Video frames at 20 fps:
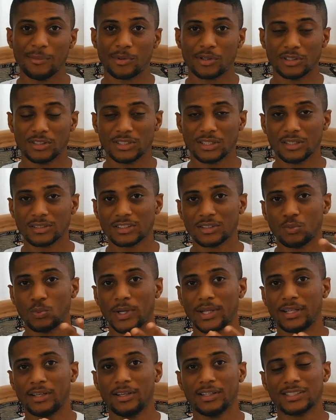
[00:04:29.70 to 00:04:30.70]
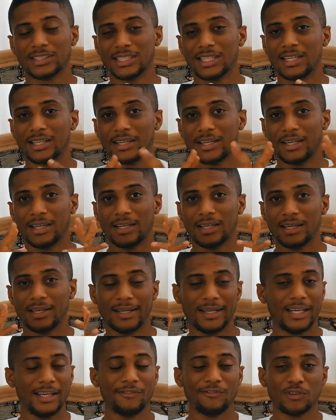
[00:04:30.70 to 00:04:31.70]
consultant, whether you're selling
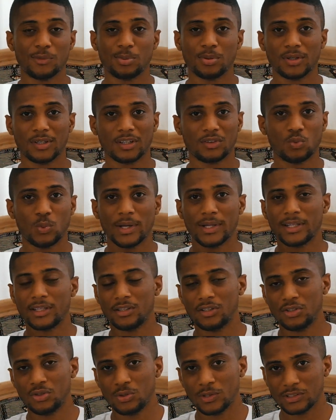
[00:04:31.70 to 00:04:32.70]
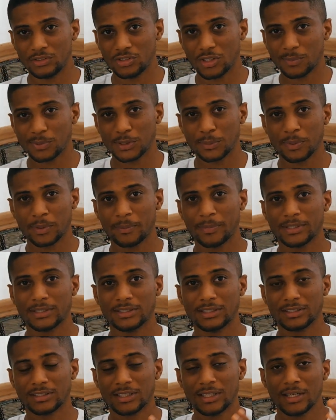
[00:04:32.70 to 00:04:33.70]
an info product, whether you do a dropshipping
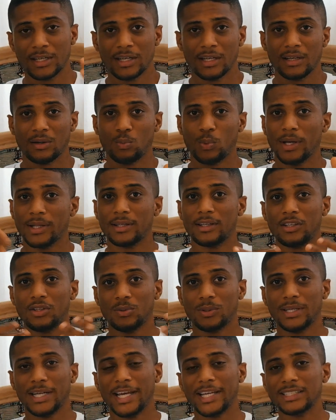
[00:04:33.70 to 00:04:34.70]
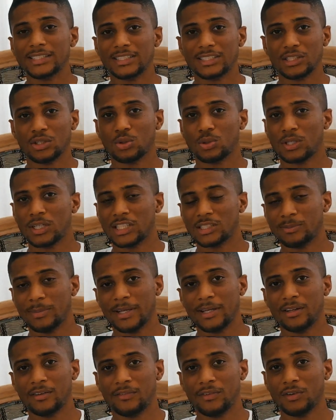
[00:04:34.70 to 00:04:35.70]
business, whether you're an agency owner, as
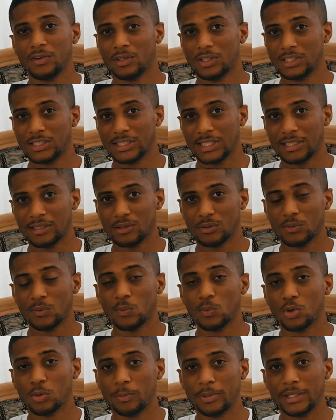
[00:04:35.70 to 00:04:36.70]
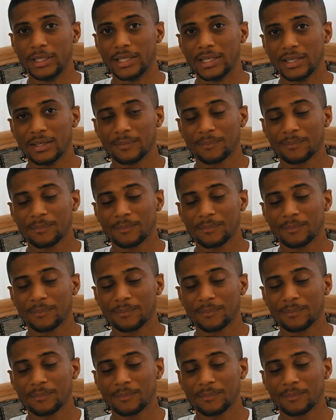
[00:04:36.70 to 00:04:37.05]
many of you on the channel will be.